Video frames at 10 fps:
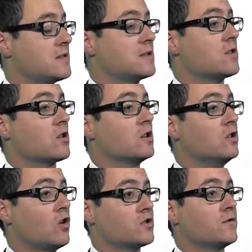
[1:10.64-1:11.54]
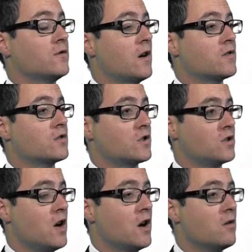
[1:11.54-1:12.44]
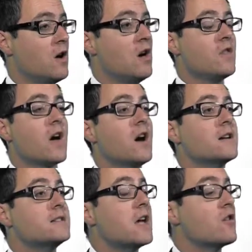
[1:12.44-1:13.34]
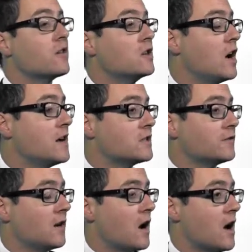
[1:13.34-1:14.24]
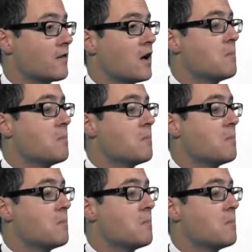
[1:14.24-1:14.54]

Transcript: this has got a lot further to go. The idea of a 9 to 5,